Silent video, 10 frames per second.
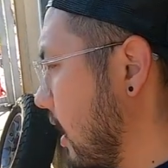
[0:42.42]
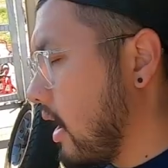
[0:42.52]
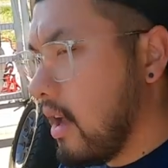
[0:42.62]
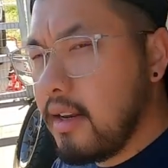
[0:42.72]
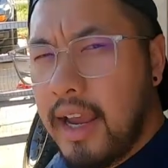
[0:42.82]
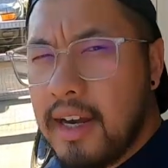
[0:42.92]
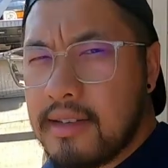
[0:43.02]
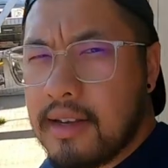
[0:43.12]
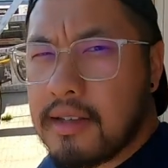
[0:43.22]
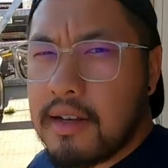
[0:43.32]
And the
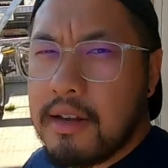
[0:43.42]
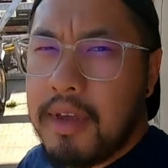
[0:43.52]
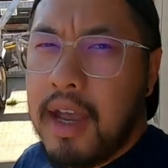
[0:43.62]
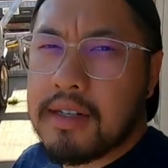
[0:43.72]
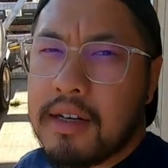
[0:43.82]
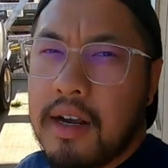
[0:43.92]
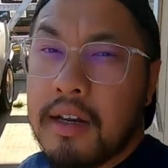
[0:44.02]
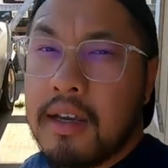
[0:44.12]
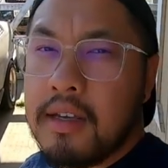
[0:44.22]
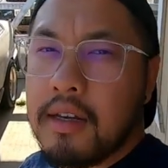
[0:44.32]
86 is going to be actually kind
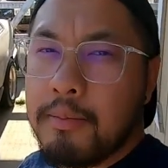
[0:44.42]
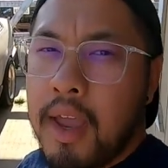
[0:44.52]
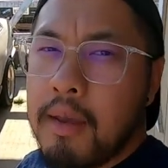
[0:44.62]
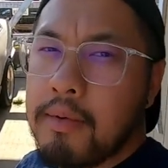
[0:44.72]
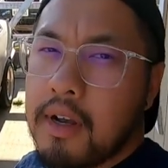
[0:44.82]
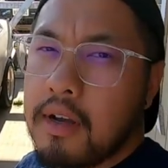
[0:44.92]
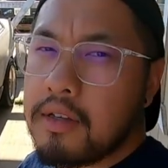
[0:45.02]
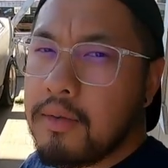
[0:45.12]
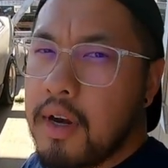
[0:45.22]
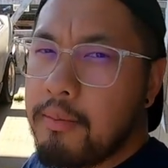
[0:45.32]
of easy to paint
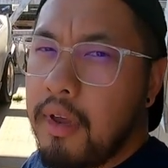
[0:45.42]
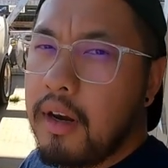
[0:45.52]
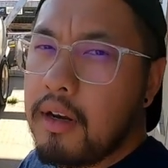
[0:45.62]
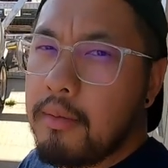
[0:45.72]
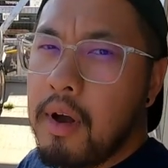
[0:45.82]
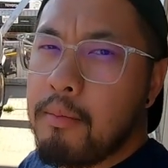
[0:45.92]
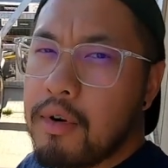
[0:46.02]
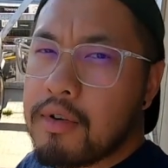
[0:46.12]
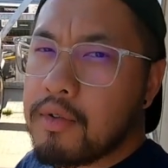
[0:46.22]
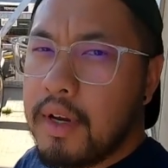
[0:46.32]
because we're not painting the
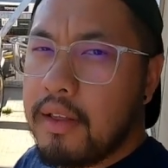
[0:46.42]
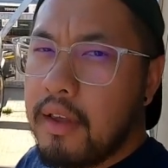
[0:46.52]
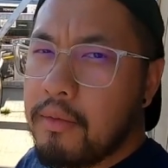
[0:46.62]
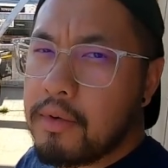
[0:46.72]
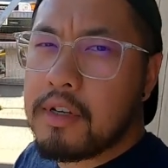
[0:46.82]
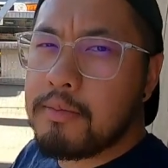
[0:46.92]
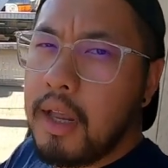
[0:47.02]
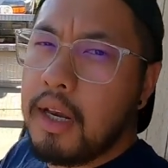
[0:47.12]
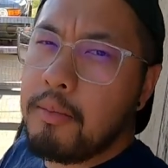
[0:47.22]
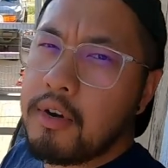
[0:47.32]
bumpers or anything. We're just
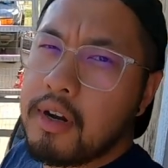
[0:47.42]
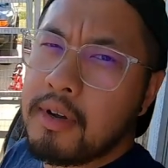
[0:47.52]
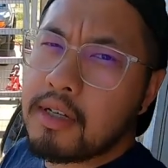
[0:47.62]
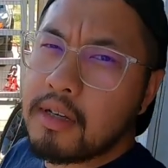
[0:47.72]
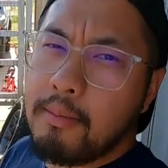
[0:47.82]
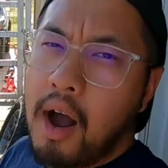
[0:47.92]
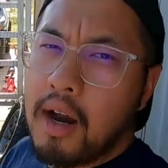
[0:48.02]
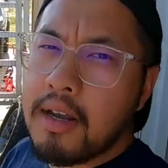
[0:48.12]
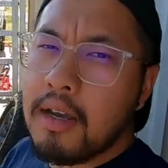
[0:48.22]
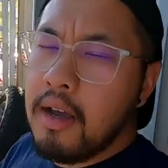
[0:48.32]
painting pretty much the
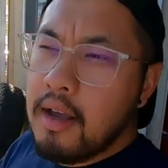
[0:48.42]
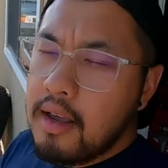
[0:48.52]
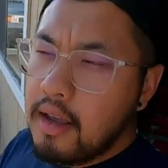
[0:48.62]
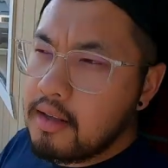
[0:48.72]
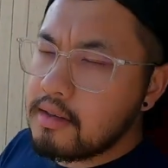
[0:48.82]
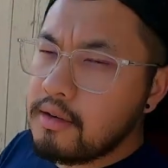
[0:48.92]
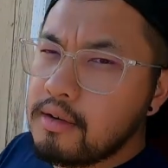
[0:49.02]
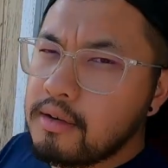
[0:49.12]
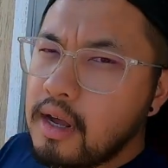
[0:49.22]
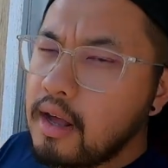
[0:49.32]
body. And
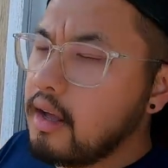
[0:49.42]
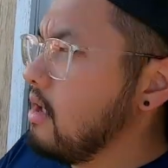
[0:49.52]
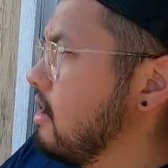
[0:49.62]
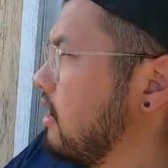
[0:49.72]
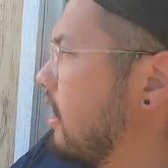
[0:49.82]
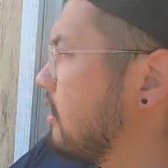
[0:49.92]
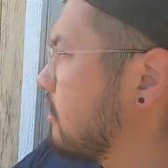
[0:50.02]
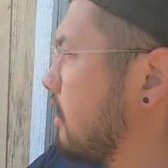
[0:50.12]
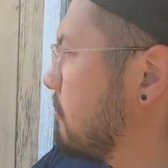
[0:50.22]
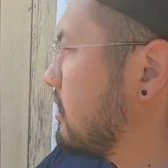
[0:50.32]
so, yeah, it's
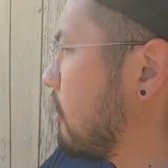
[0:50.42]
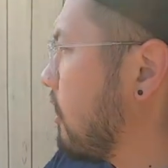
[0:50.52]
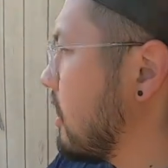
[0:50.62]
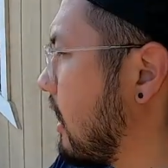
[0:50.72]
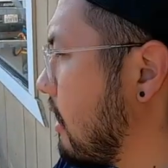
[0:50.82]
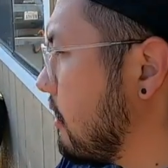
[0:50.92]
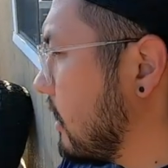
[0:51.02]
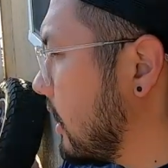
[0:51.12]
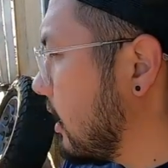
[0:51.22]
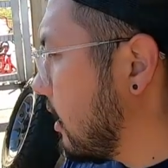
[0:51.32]
going to be starting now.
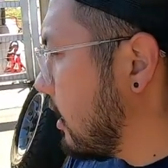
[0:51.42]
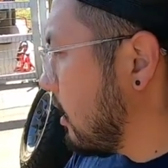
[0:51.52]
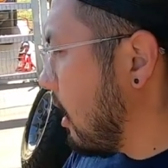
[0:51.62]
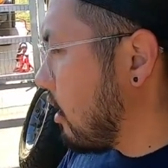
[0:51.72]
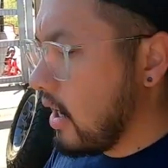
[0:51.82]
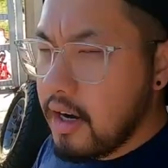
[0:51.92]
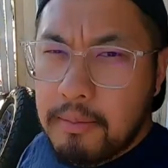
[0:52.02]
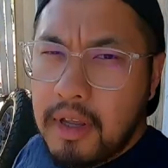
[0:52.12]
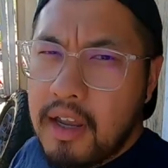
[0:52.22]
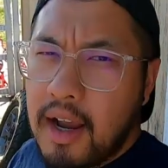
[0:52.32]
And then I'll kind
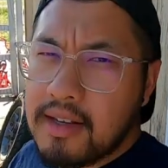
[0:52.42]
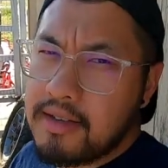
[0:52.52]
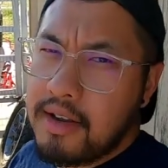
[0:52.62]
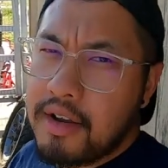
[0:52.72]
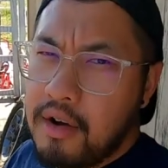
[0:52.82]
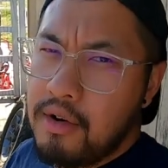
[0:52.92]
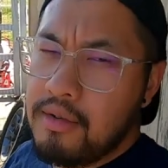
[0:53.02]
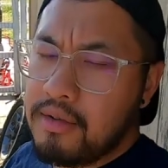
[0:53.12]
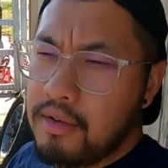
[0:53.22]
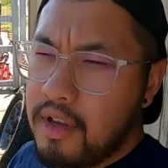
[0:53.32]
of update you guys as I
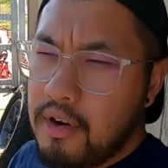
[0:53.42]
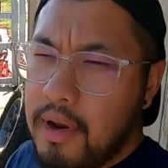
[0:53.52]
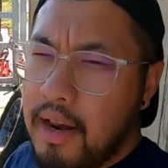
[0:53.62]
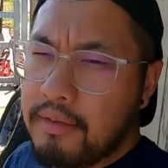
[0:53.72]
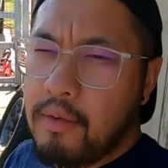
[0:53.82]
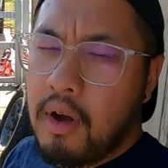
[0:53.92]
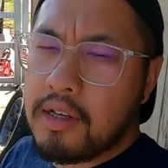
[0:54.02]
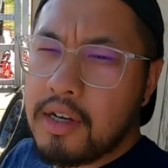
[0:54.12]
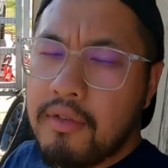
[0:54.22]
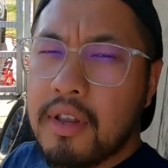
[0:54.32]
go so you don't really have to
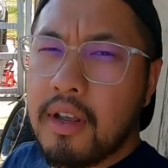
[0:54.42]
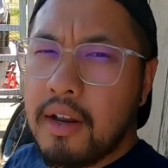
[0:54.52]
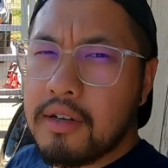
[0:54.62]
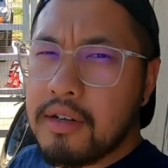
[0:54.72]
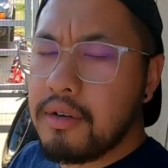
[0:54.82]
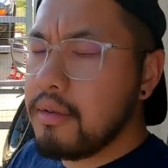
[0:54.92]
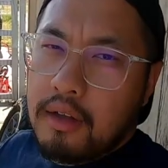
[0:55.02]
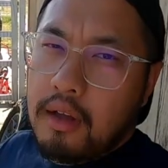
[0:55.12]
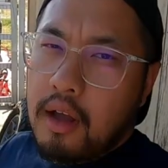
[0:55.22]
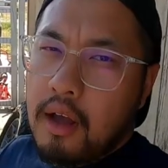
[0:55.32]
watch everything I do.
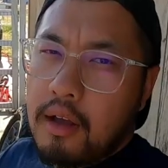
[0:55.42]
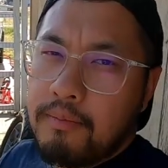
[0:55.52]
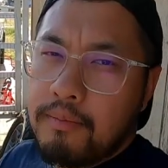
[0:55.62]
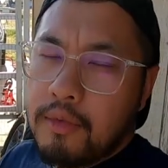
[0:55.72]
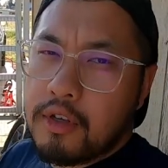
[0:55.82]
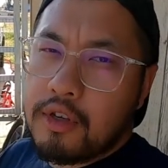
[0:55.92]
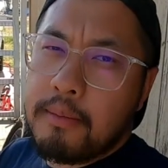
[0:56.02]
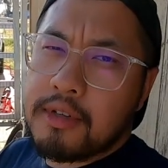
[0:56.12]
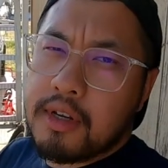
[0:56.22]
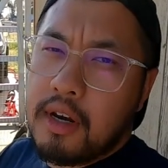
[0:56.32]
So
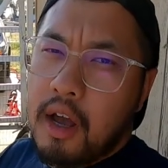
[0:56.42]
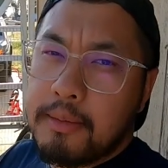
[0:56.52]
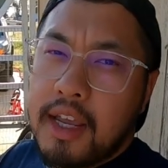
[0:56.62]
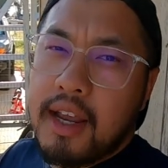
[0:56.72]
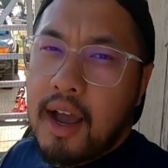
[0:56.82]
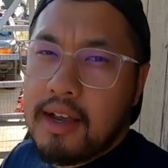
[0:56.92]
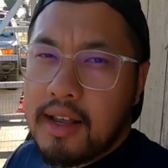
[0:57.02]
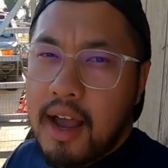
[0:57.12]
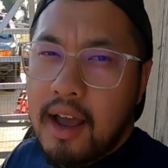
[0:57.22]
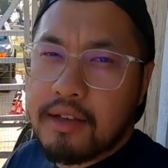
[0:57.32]
I'm just going to update you guys
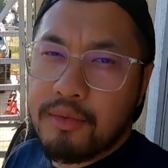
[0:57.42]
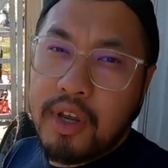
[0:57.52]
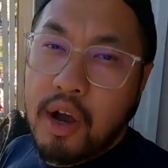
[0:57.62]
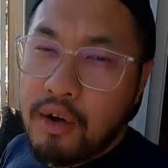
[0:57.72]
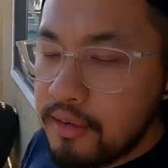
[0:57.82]
as we go.